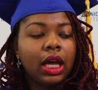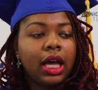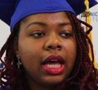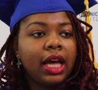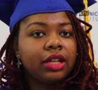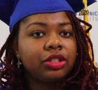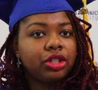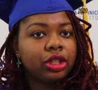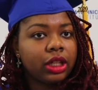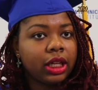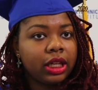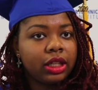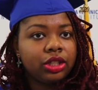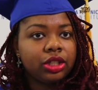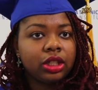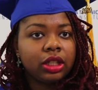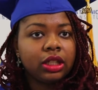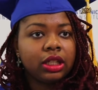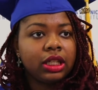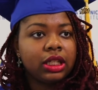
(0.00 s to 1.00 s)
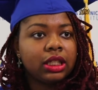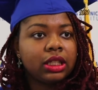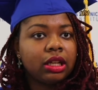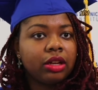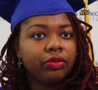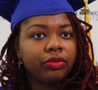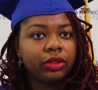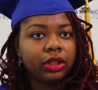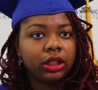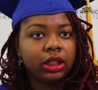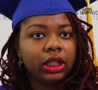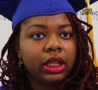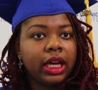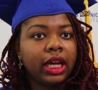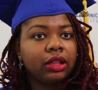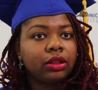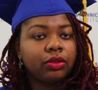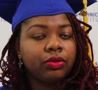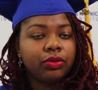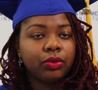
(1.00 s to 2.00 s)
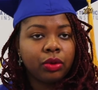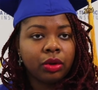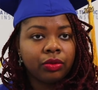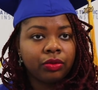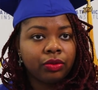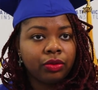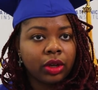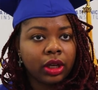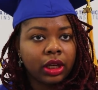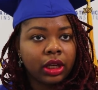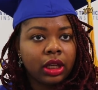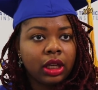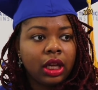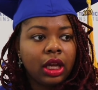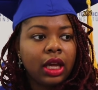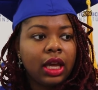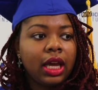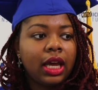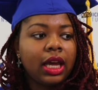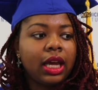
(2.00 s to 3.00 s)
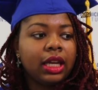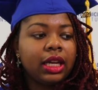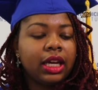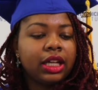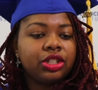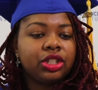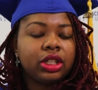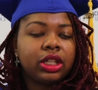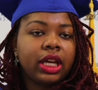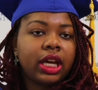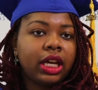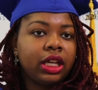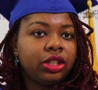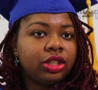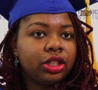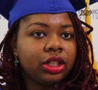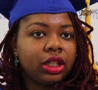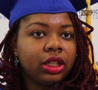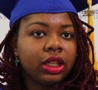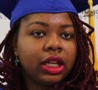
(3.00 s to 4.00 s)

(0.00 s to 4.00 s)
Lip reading: education is definitely at the forefront. And education